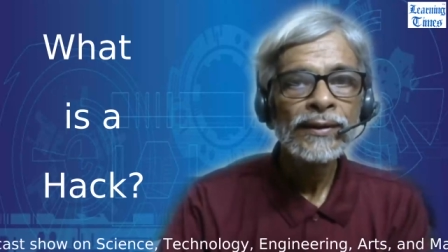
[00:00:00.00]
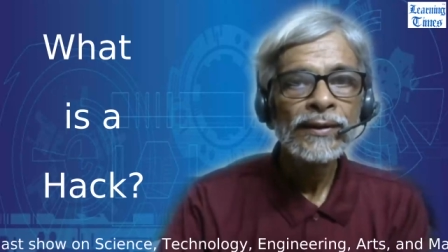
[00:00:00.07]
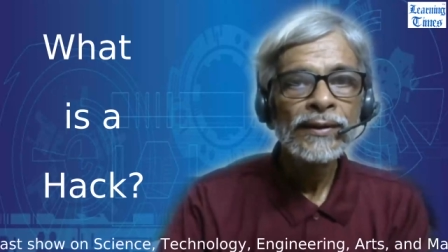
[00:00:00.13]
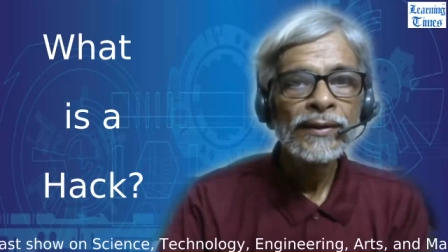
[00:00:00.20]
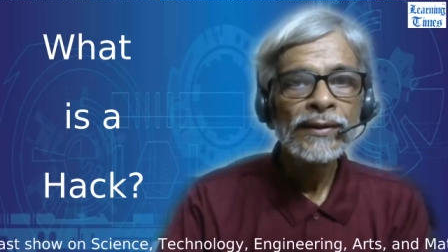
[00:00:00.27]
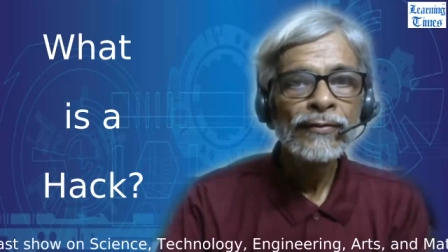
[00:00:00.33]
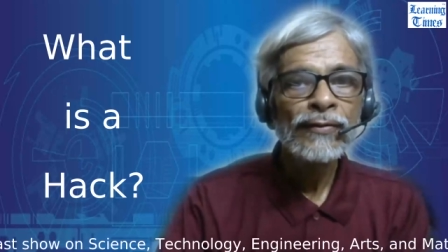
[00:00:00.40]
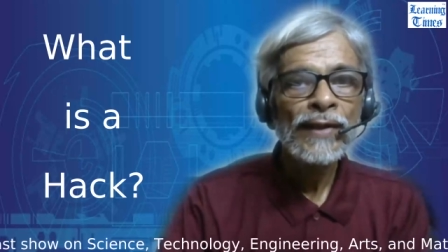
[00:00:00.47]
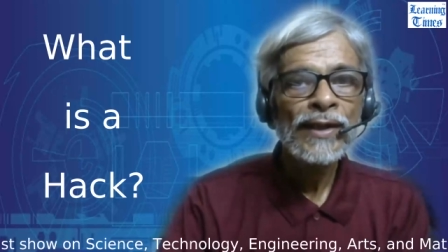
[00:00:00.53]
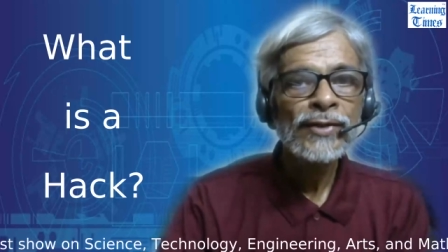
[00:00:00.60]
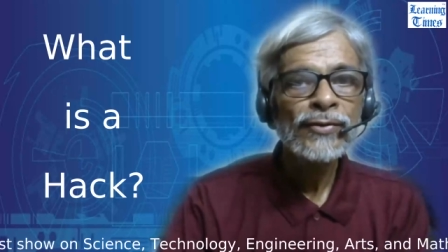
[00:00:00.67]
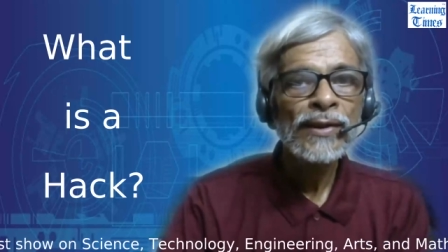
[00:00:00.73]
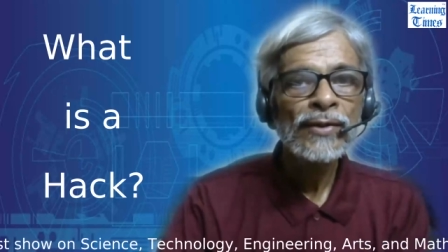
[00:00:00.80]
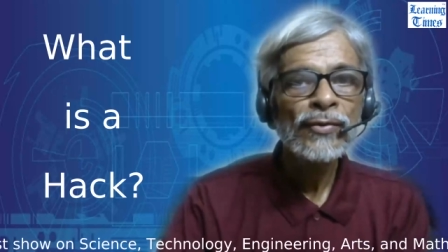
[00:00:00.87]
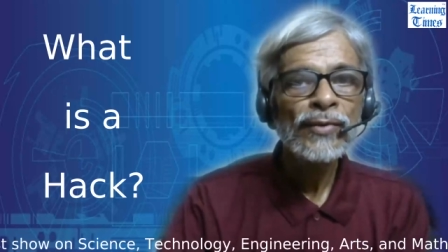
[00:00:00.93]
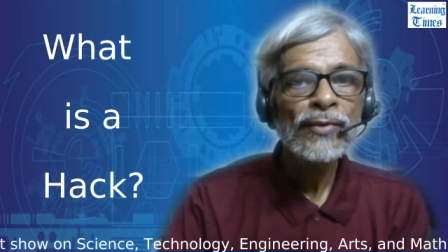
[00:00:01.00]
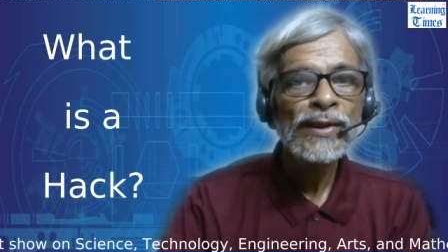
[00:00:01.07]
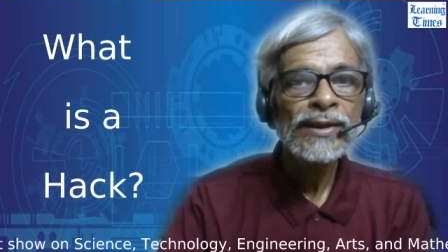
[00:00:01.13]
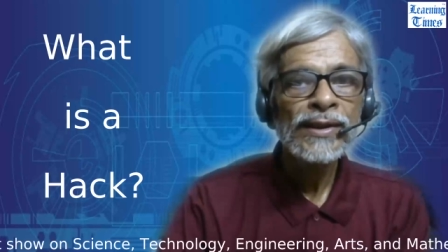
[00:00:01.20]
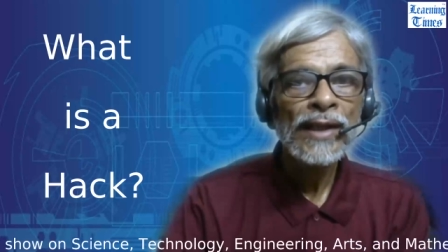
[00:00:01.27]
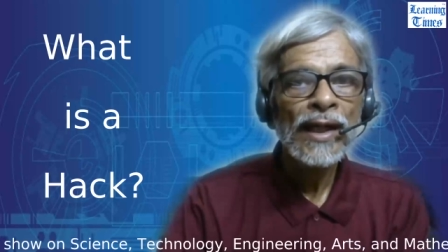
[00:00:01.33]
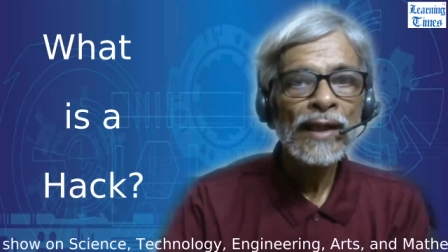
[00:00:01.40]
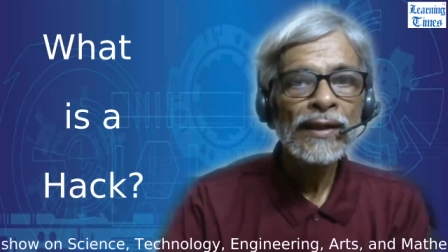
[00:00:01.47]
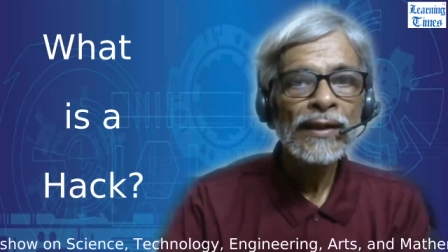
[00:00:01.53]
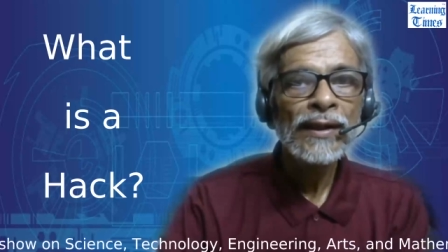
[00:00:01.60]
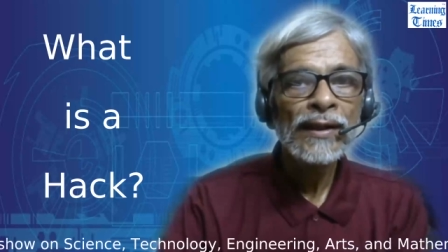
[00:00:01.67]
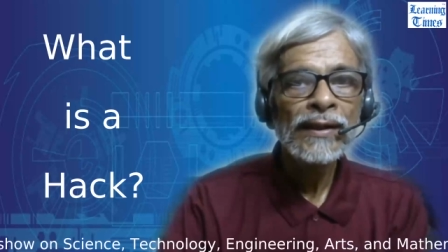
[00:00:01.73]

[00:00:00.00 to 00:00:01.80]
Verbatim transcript: The first one, which I uh, came